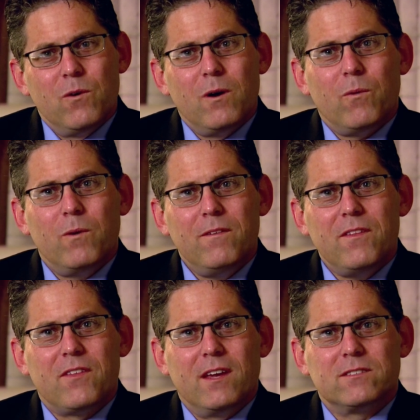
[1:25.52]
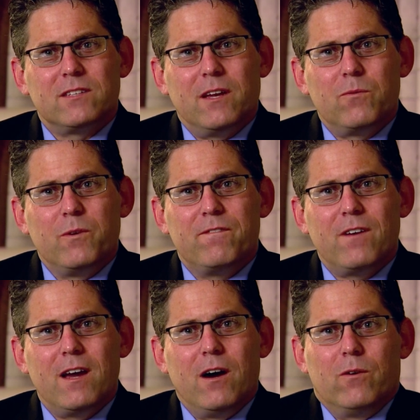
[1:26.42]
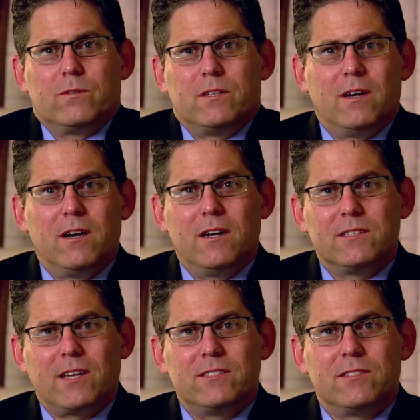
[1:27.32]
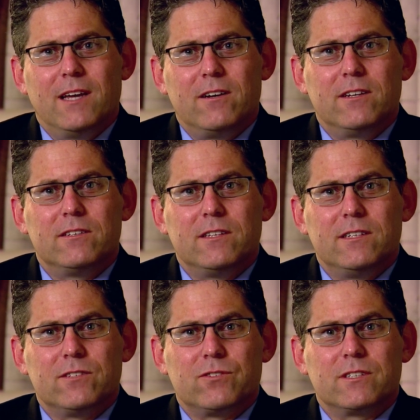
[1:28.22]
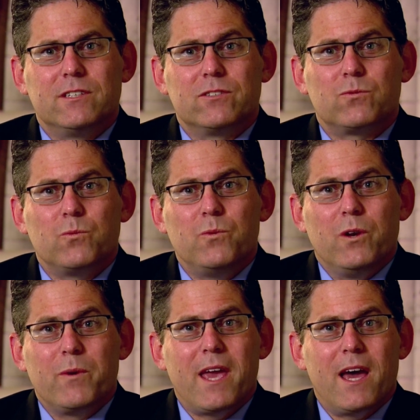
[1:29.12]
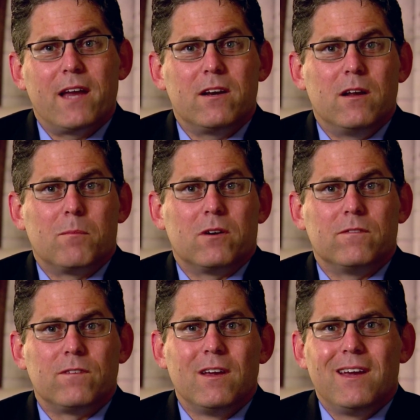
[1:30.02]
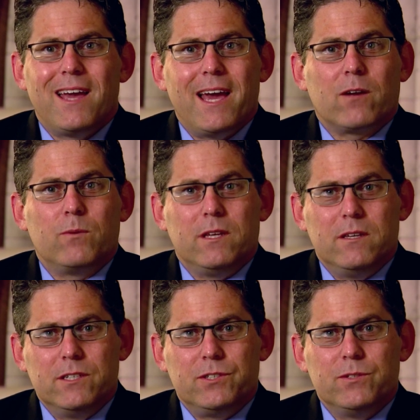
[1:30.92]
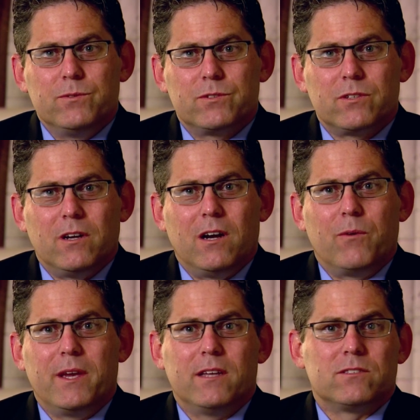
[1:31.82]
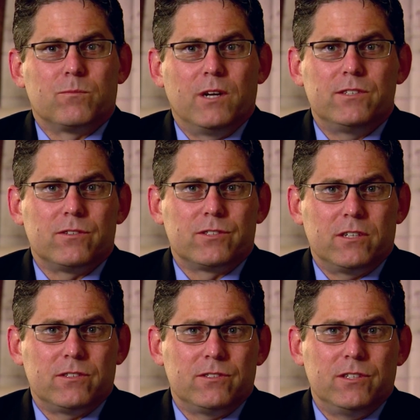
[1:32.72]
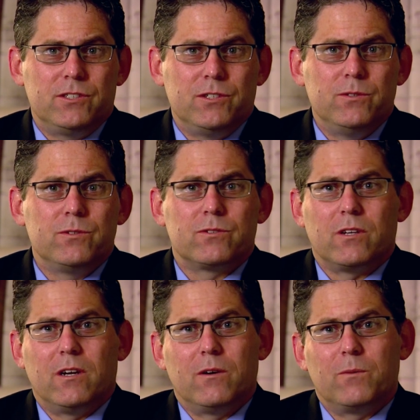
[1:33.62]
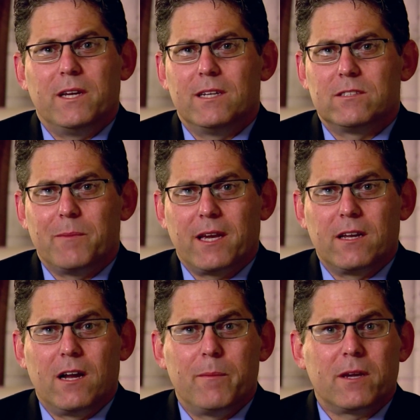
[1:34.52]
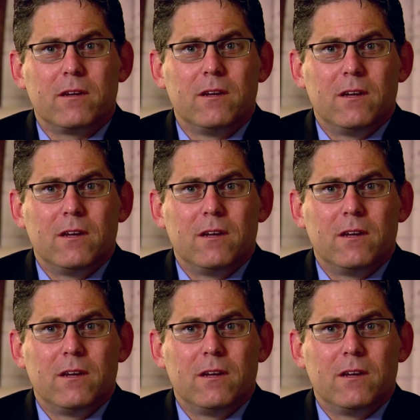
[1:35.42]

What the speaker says: Well, one of the things that we found as I entered into the district is, we had a number of equity issues. We had some racial justice issues, we had some economic